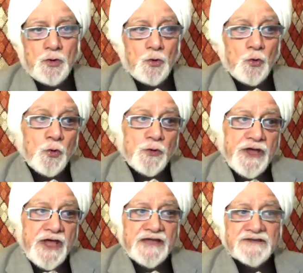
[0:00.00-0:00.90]
who
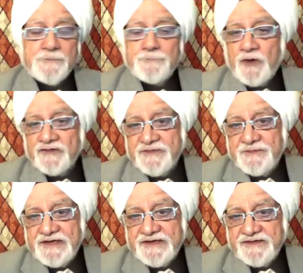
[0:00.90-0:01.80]
gauge the
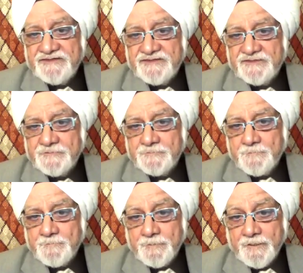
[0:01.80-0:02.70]
possibilities
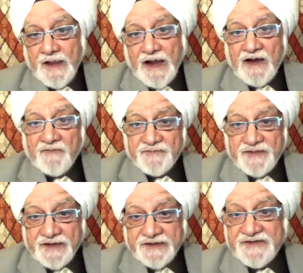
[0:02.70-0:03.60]
of
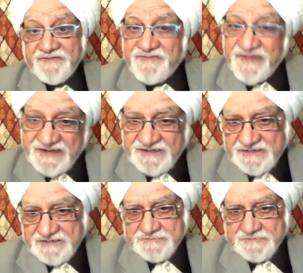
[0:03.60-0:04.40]
their defeat